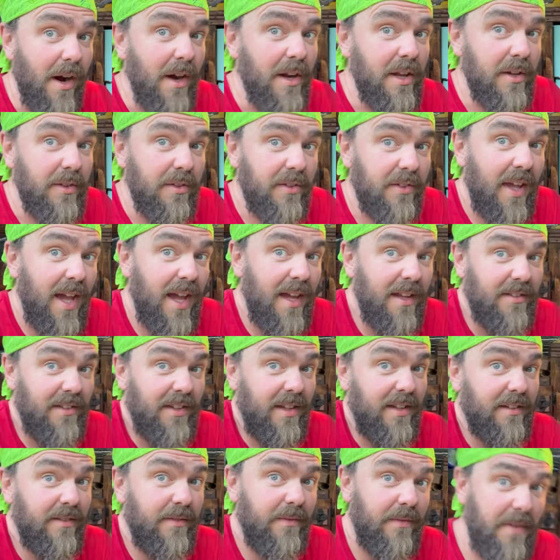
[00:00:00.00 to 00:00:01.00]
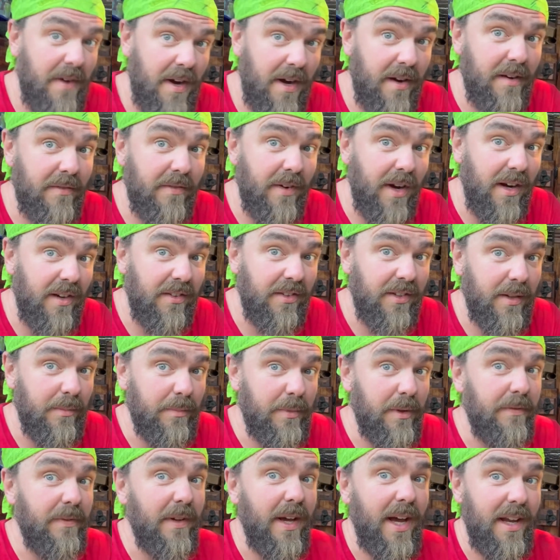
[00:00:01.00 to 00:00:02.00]
use case is very
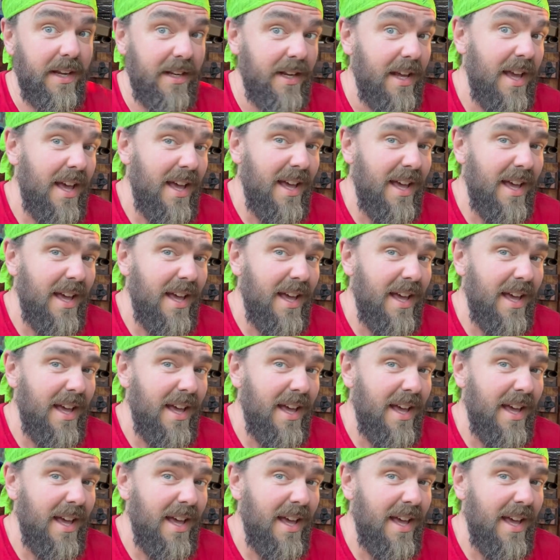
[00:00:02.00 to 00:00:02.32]
simplified.